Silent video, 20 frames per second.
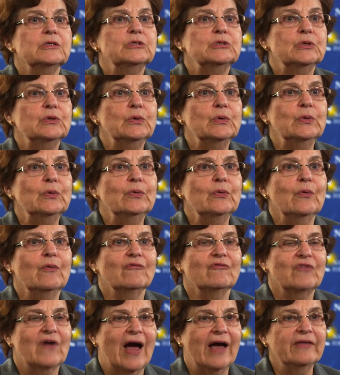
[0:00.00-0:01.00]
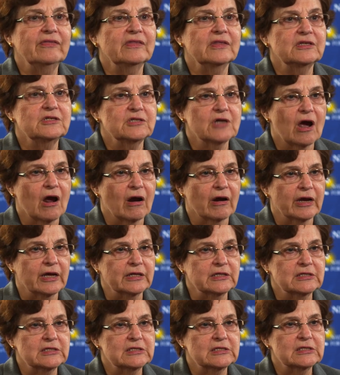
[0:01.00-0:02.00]
to find the
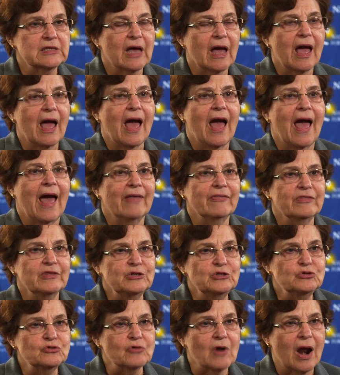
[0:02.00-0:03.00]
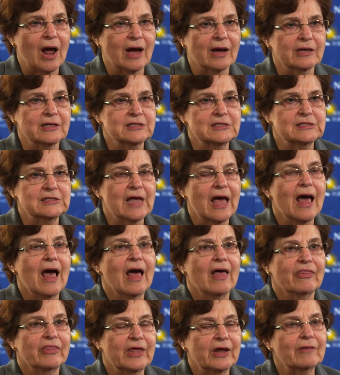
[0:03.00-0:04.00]
targets and the drugs
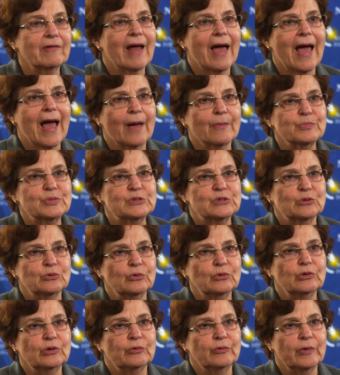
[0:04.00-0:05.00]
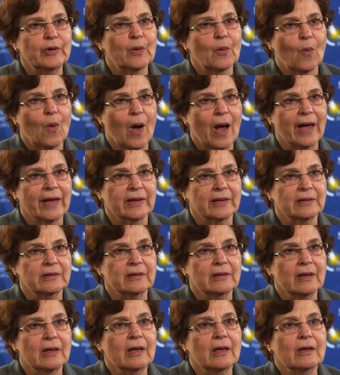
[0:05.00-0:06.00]
that are absolutely required
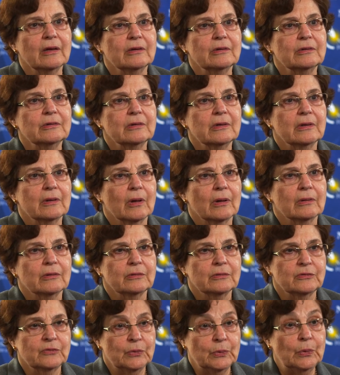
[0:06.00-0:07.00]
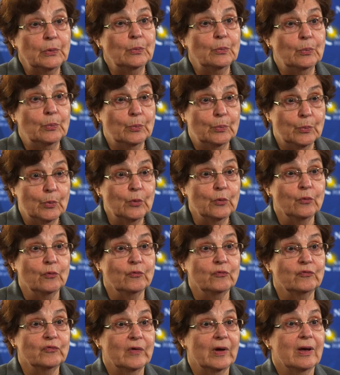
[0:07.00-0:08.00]
to
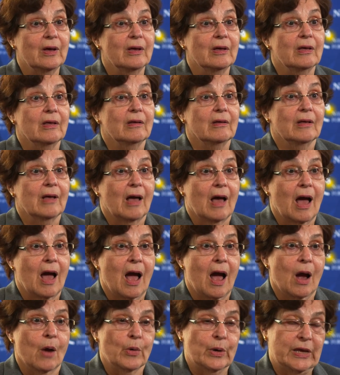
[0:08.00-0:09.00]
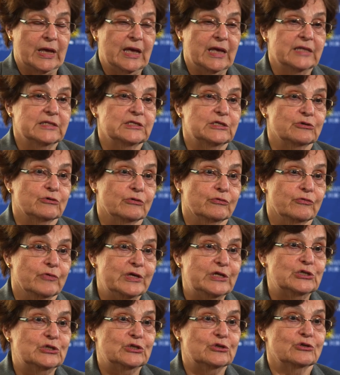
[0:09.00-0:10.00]
move our cancer
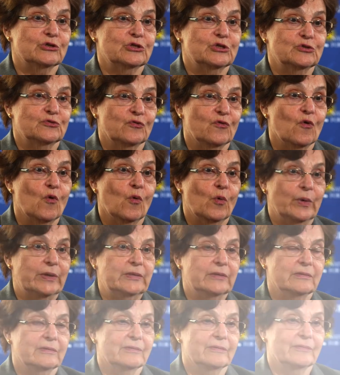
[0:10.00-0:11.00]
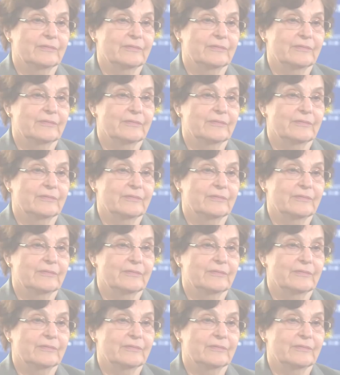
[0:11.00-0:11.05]
research forward.